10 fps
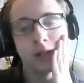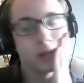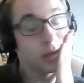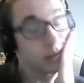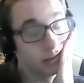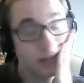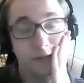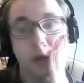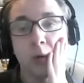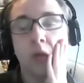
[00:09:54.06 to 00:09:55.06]
well, it's
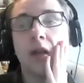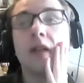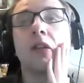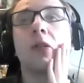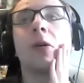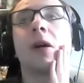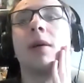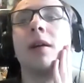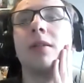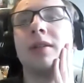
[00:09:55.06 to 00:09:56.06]
difficult things to talk
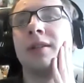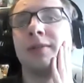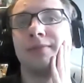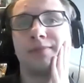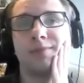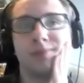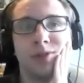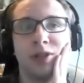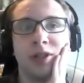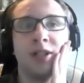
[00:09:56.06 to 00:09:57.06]
about, isn't it?
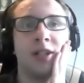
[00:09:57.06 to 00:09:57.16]
Because you